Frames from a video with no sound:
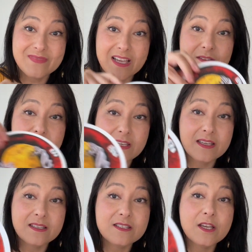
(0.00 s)
I think I
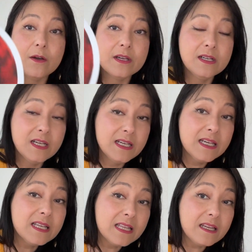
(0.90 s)
can tell you
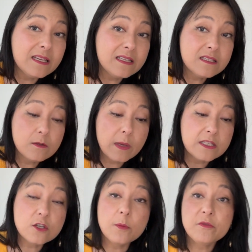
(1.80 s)
that it is in my
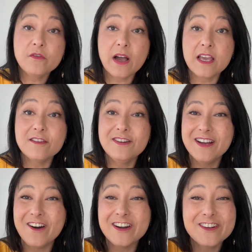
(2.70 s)
top 5
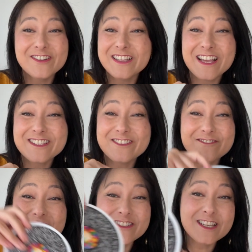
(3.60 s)
Oracle decks of
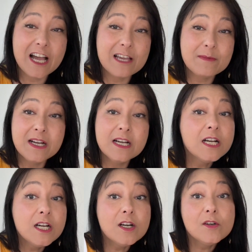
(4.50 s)
all time,
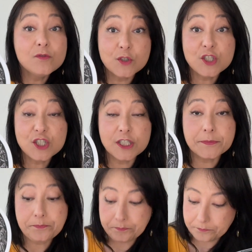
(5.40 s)
for sure.
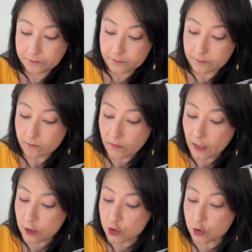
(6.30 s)

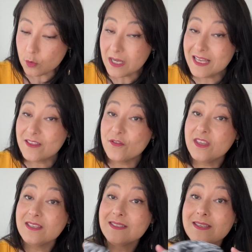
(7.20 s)
So
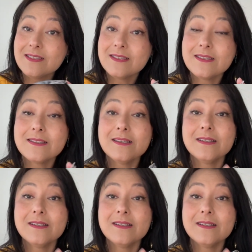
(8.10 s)
this is